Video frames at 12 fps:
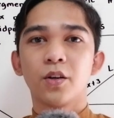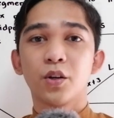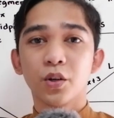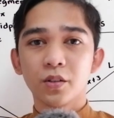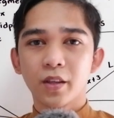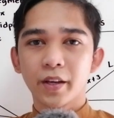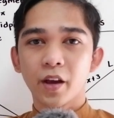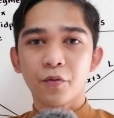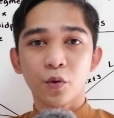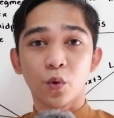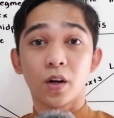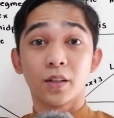Good day
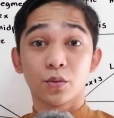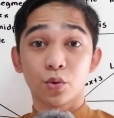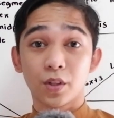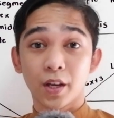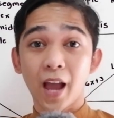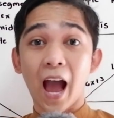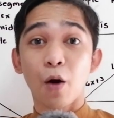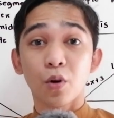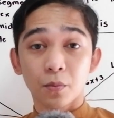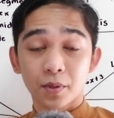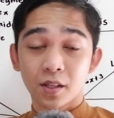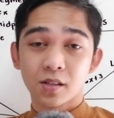everyone, today I
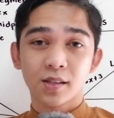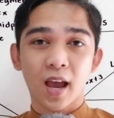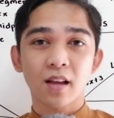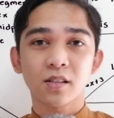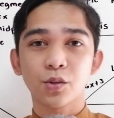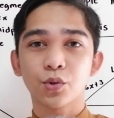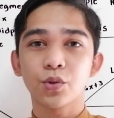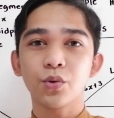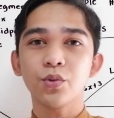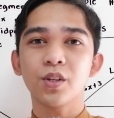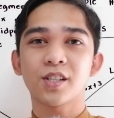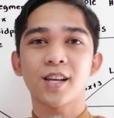will be discussing to
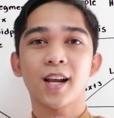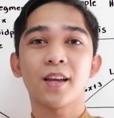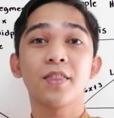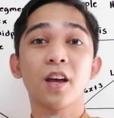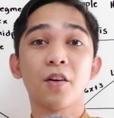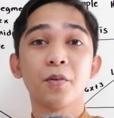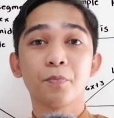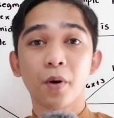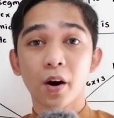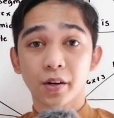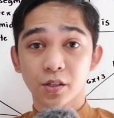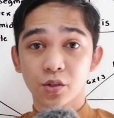you the secondary
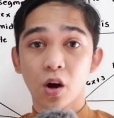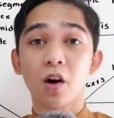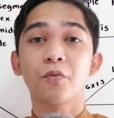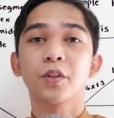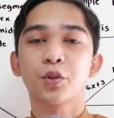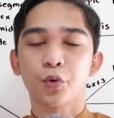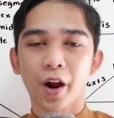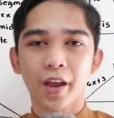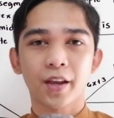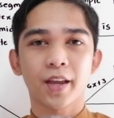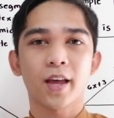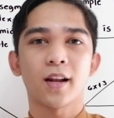parts of a
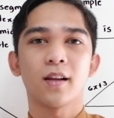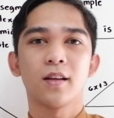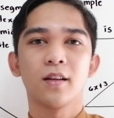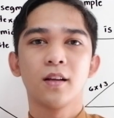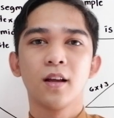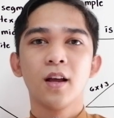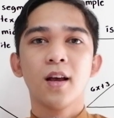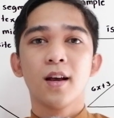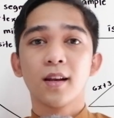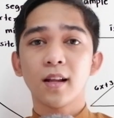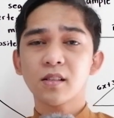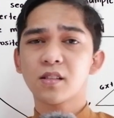triangle.
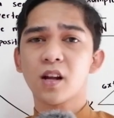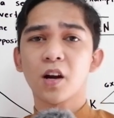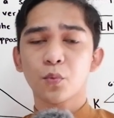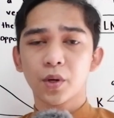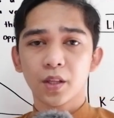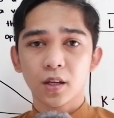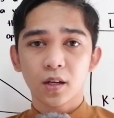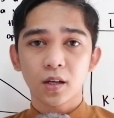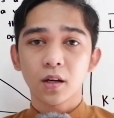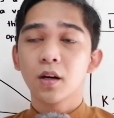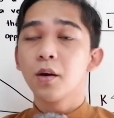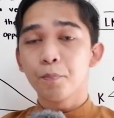Let's start with
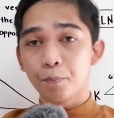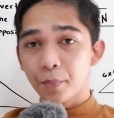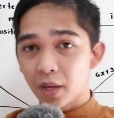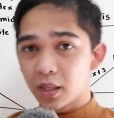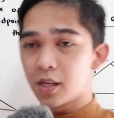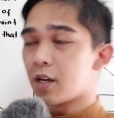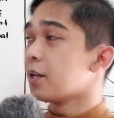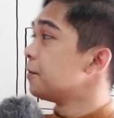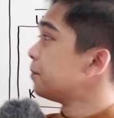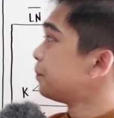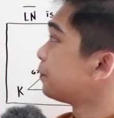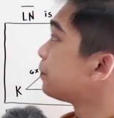the median.